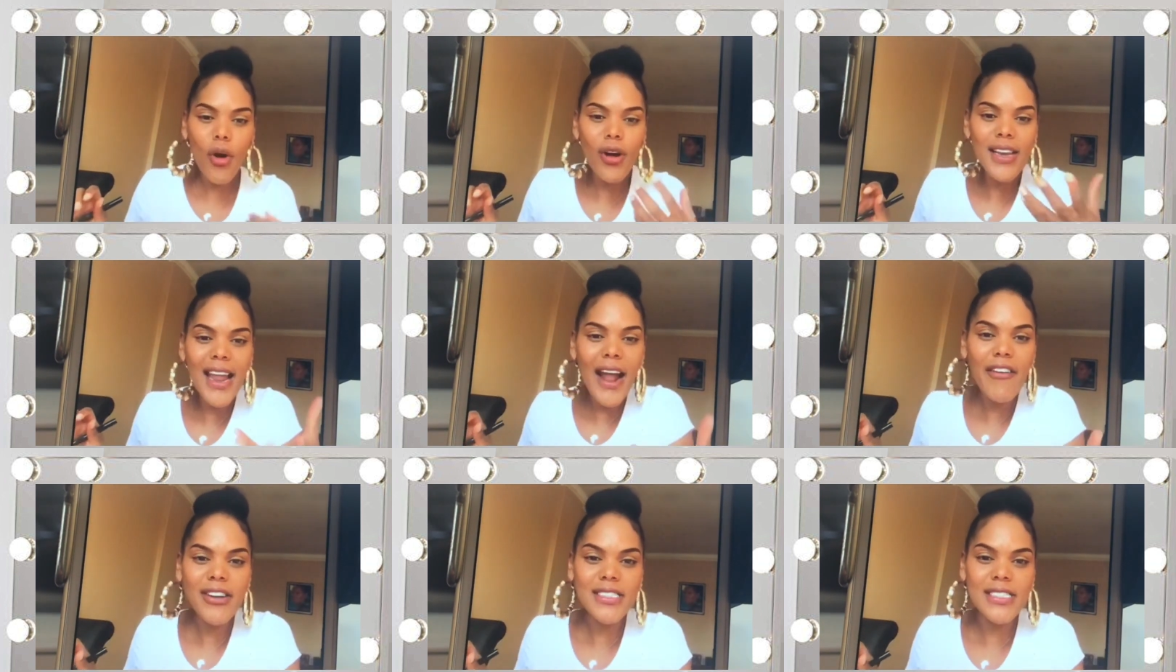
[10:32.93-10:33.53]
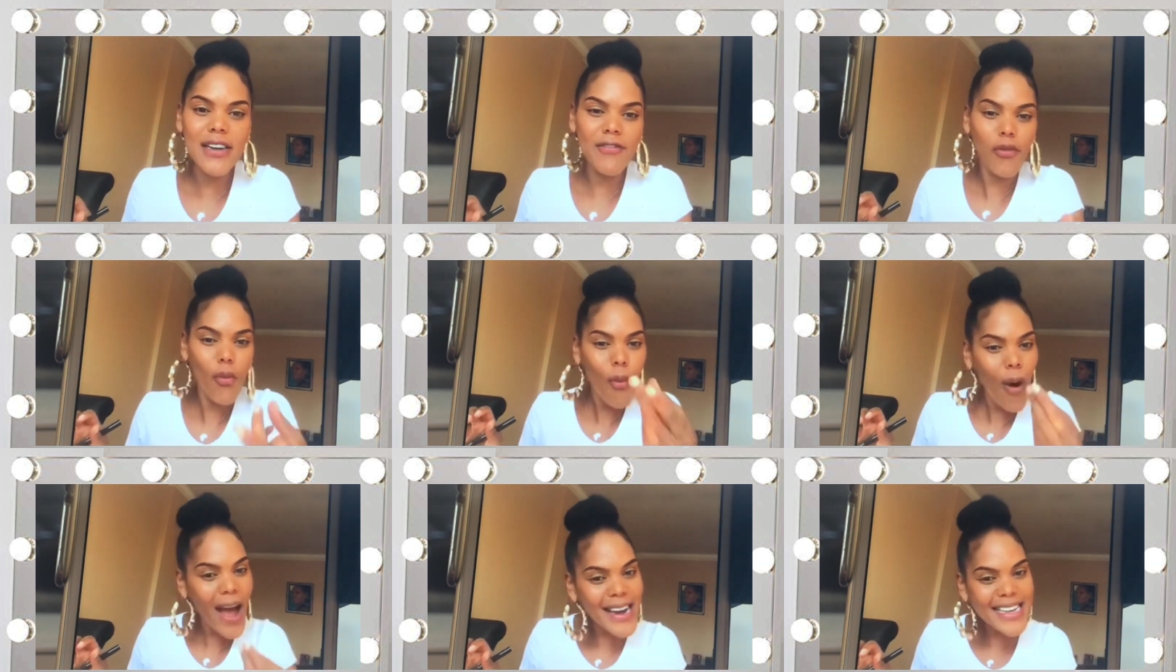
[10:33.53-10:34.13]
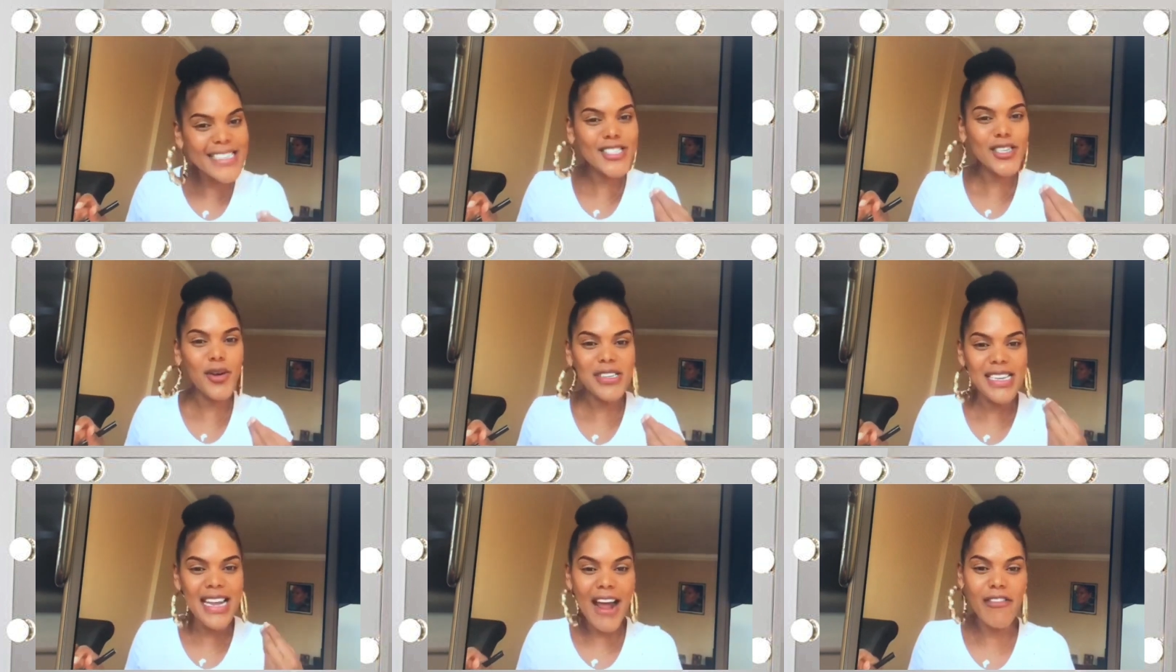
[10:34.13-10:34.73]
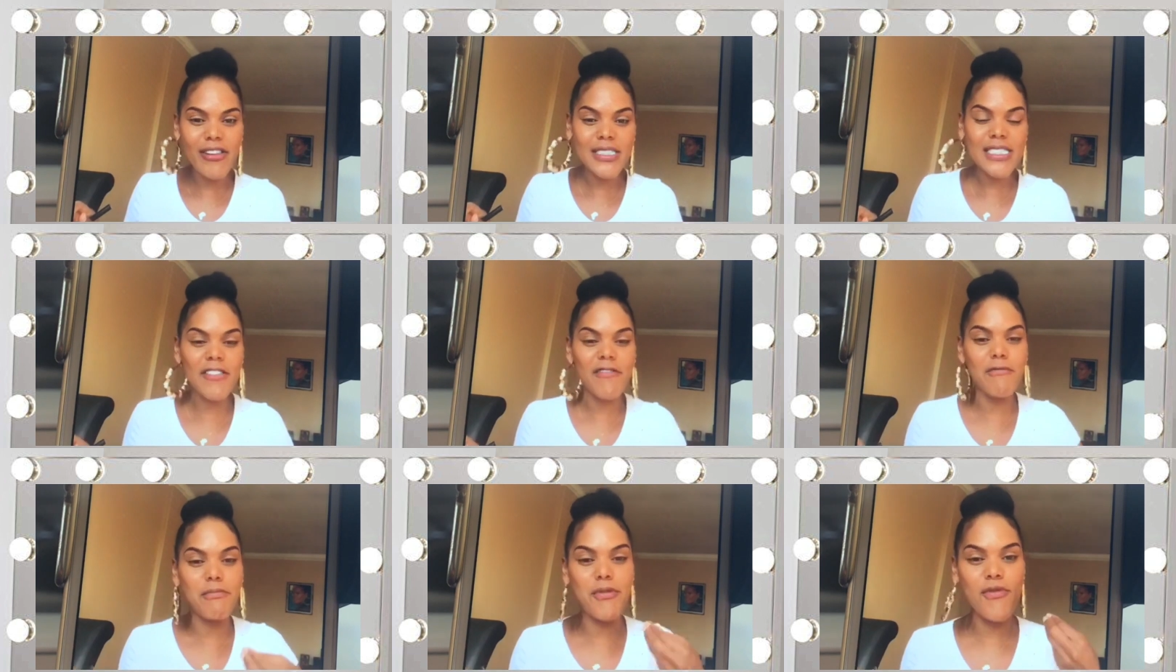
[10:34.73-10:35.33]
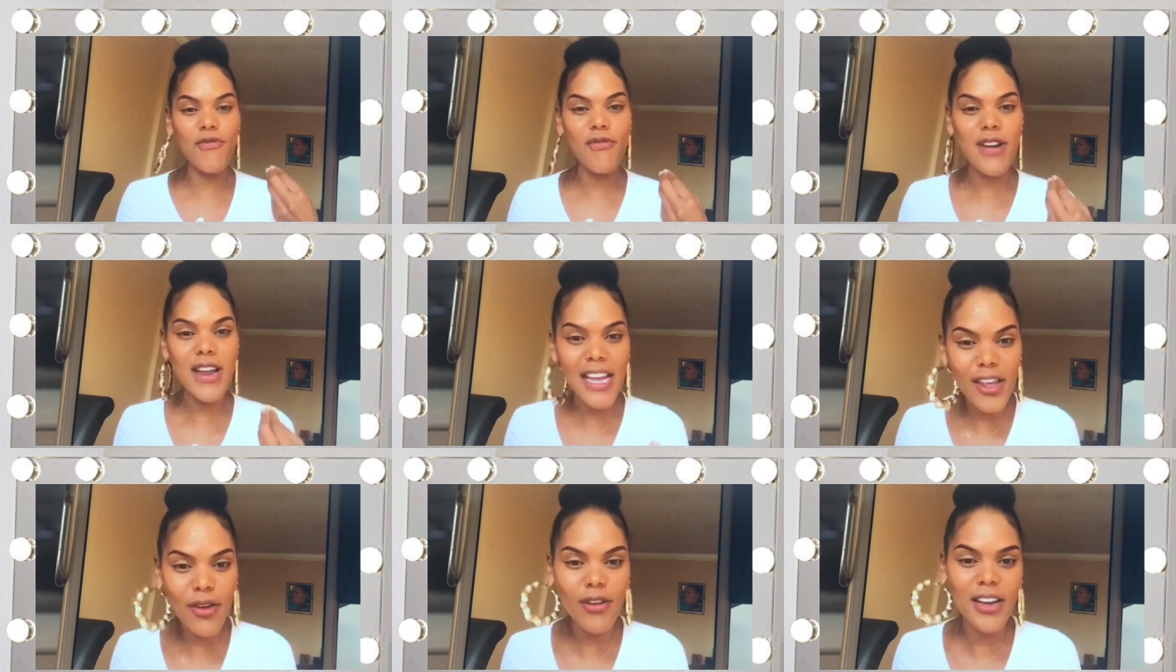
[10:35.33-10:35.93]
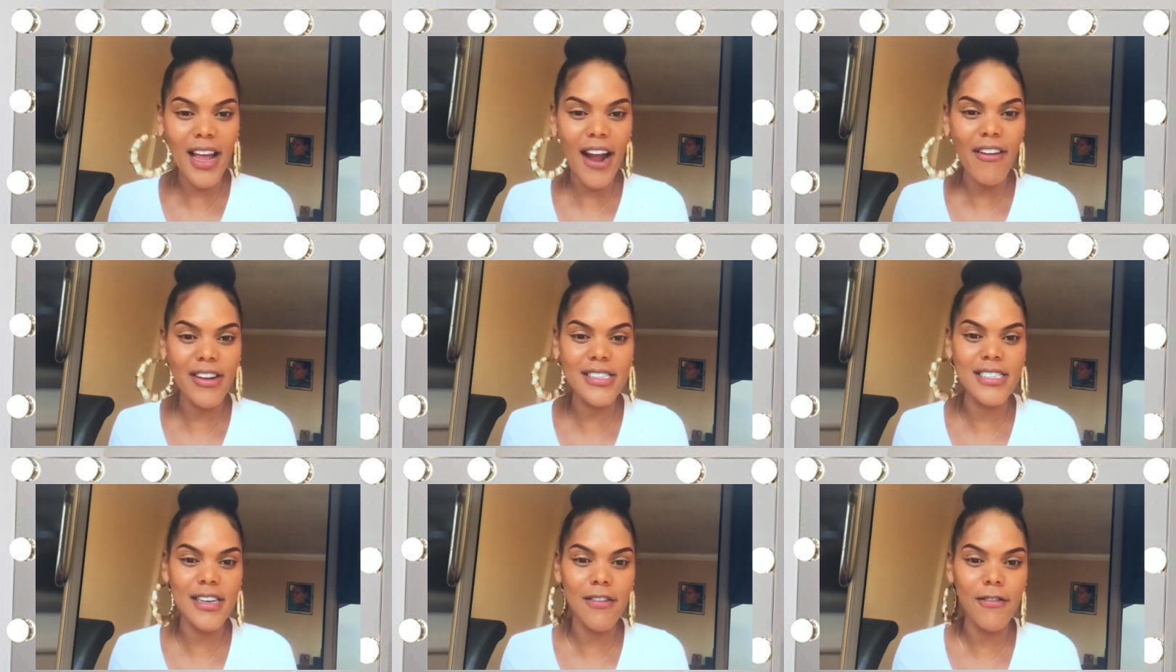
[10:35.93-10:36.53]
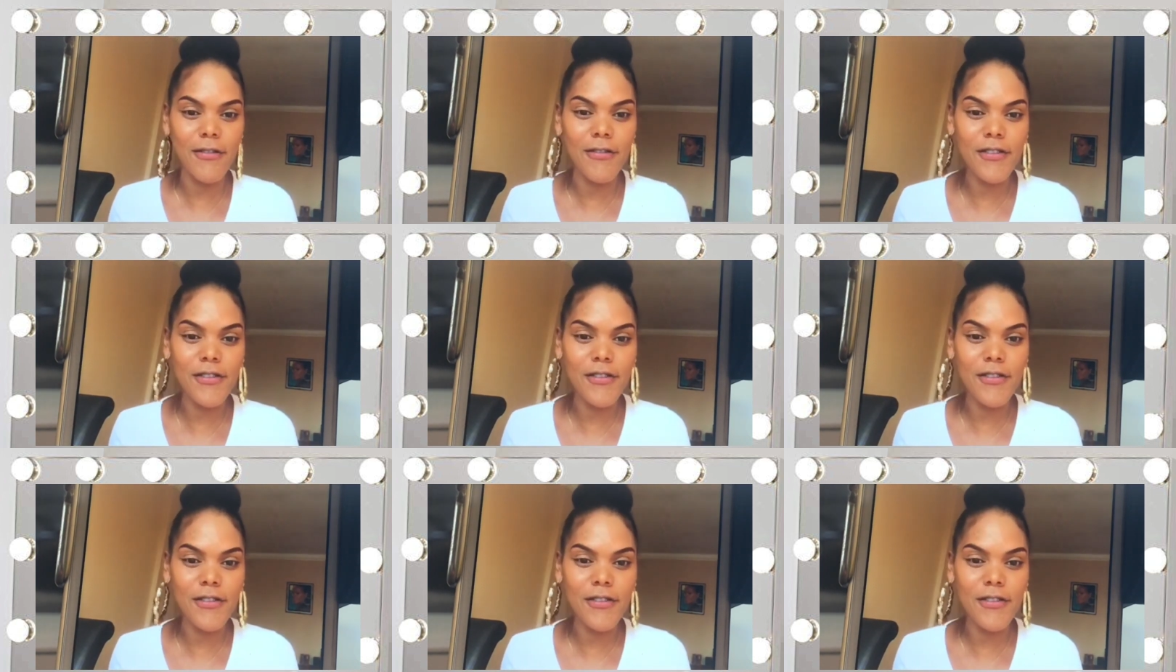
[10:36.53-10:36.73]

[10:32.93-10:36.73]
narrative. What is your narrative? Bring your narrative,